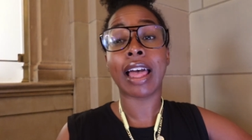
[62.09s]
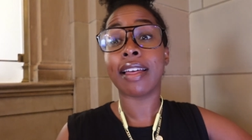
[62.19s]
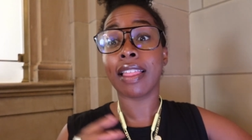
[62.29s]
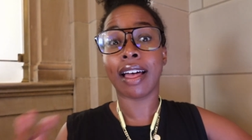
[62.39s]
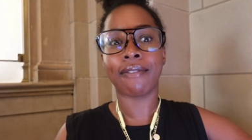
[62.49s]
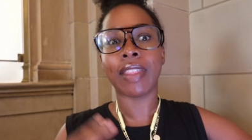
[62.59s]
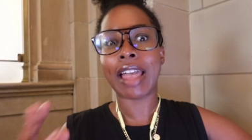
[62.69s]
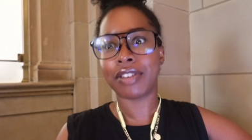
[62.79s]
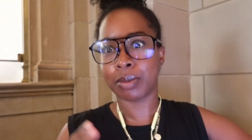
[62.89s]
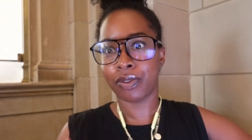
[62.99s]
Life
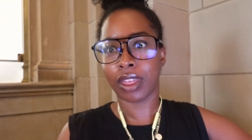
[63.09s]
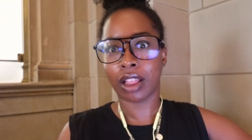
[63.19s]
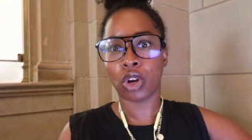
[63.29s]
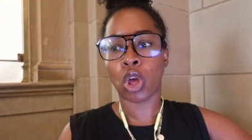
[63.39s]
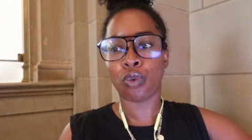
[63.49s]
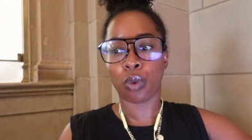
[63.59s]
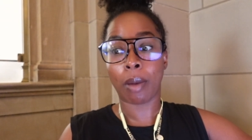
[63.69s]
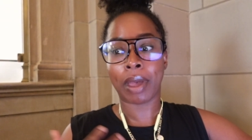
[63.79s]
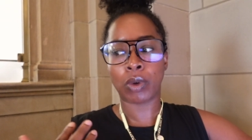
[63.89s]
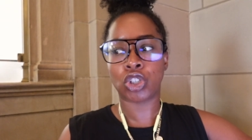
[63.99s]
has been feeling a little
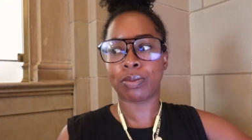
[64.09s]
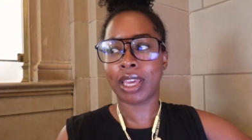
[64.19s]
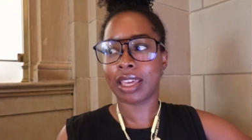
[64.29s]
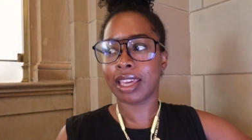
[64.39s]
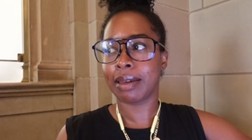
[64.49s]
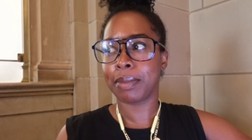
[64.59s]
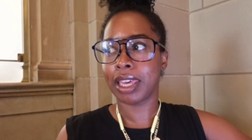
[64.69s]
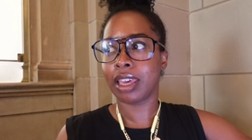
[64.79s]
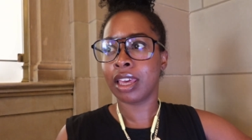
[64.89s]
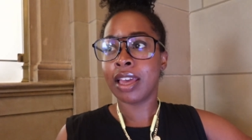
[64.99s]
overwhelming, which is making
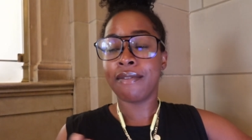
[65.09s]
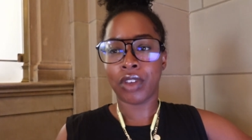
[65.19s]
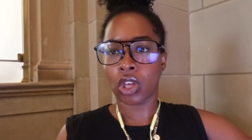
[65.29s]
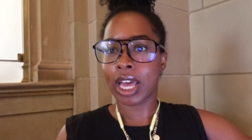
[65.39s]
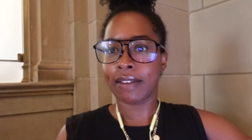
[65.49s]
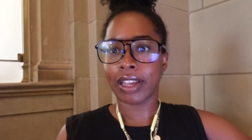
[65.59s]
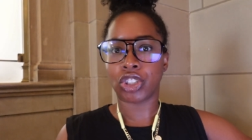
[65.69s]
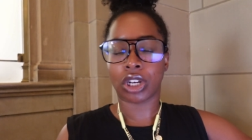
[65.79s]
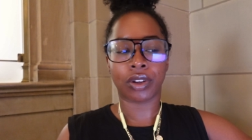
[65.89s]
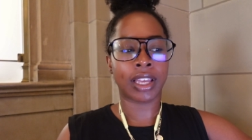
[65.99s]
me feel kind of
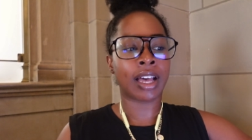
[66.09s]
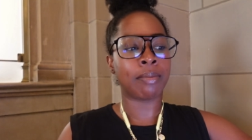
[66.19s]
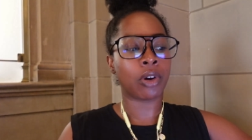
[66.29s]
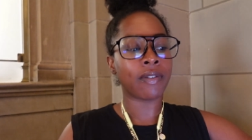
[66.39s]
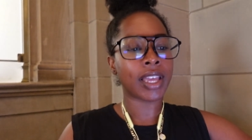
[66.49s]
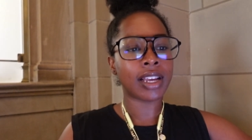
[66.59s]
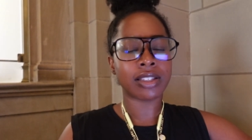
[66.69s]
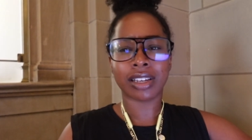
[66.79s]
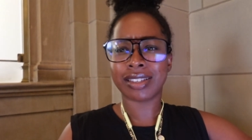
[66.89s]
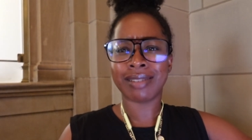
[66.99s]
generally
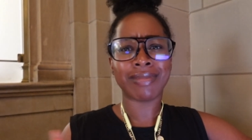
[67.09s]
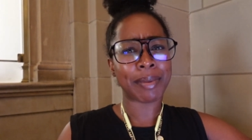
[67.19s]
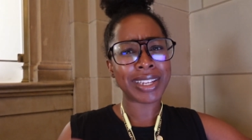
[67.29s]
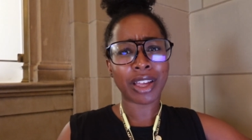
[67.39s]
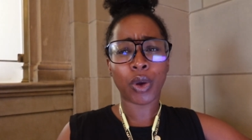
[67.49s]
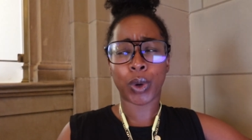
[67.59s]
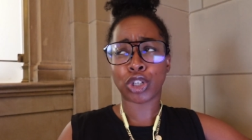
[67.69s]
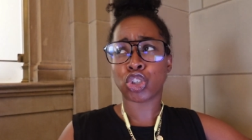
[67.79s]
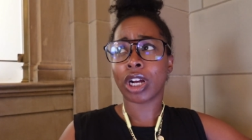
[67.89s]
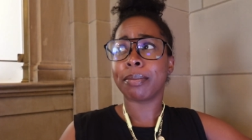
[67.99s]
unmotivated. So I said, let me take a
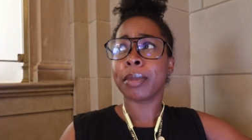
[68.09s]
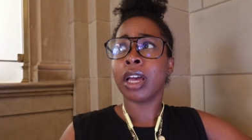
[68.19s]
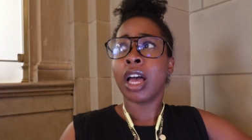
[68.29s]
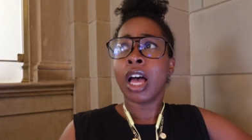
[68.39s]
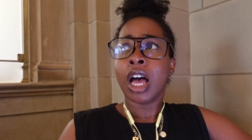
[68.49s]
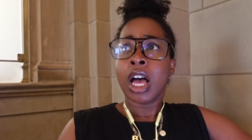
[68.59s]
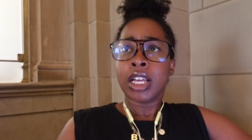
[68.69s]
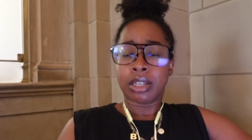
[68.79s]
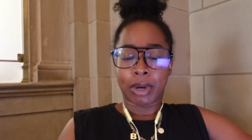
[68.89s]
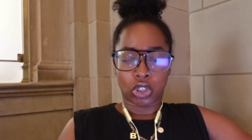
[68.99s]
quick trip
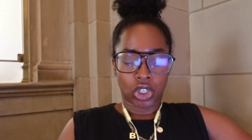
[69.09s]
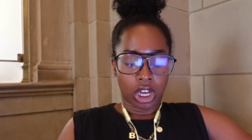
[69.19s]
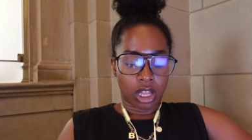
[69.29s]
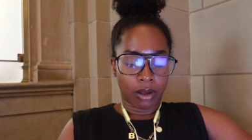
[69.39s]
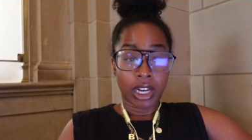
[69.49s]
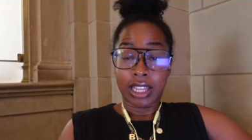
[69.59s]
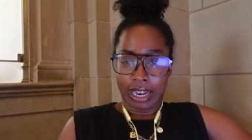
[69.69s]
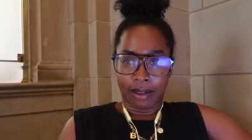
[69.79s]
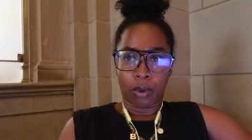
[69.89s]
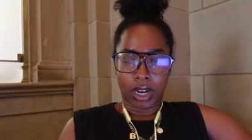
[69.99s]
to Montreal. And
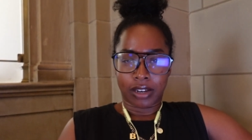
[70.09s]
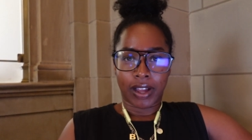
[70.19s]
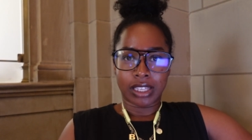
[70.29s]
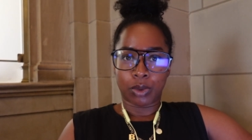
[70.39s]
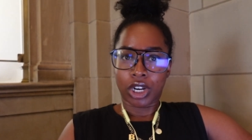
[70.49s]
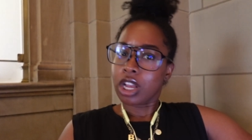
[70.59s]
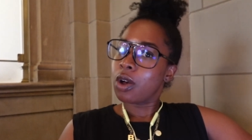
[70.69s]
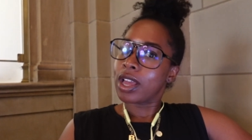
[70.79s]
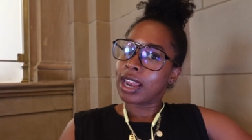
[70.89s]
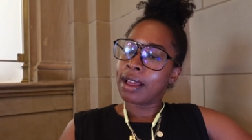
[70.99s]
then I wanted to find somewhere to
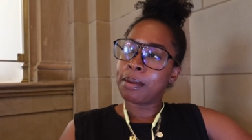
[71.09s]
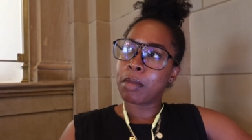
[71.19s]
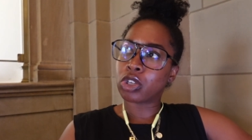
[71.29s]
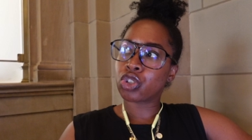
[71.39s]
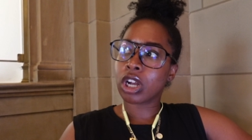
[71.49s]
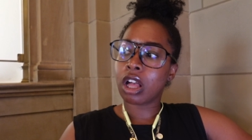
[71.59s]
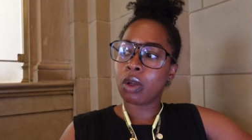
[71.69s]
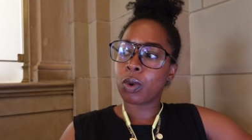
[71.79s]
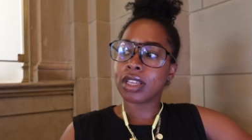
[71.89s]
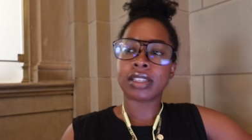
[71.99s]
go. And
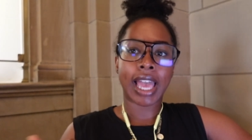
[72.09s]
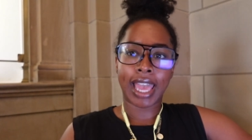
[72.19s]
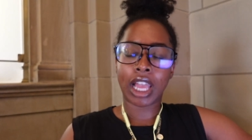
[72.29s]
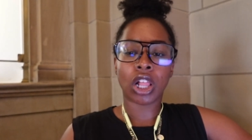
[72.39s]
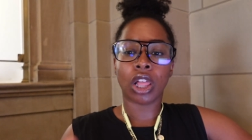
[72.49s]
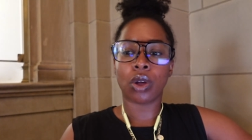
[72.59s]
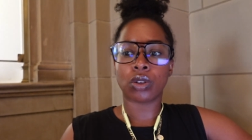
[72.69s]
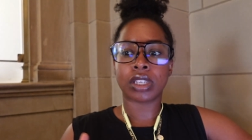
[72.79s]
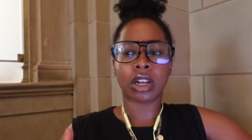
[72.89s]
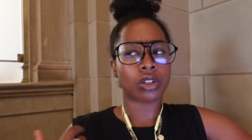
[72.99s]
Montreal was a
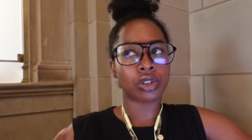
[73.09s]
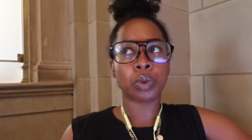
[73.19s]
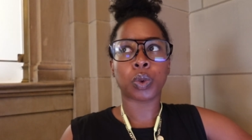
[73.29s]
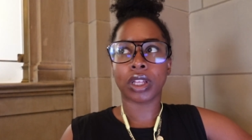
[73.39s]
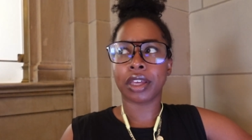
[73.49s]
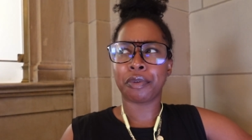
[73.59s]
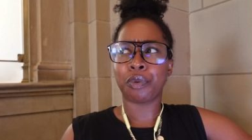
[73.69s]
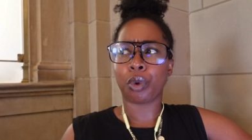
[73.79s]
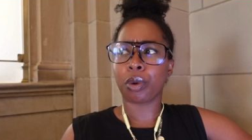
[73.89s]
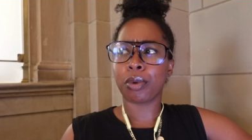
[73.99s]
close and also really
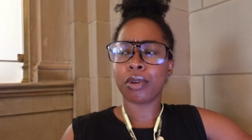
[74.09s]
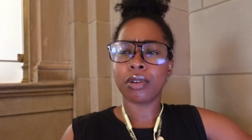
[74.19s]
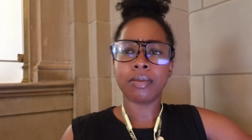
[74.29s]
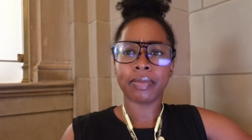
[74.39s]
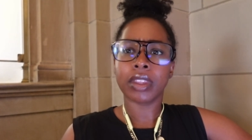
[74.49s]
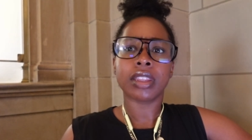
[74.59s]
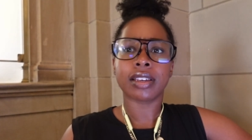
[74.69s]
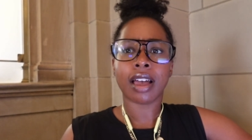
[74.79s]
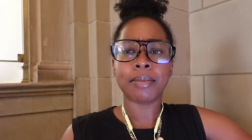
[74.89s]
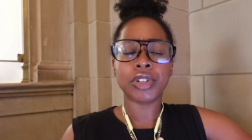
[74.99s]
affordable
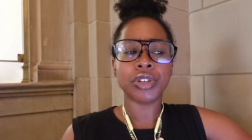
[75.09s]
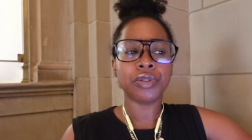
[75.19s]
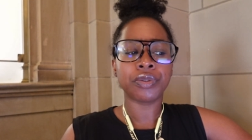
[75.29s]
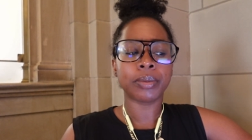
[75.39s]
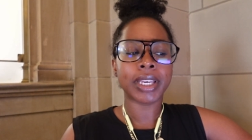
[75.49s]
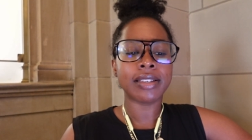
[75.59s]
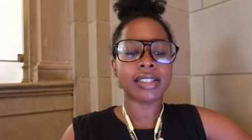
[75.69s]
to come to for me.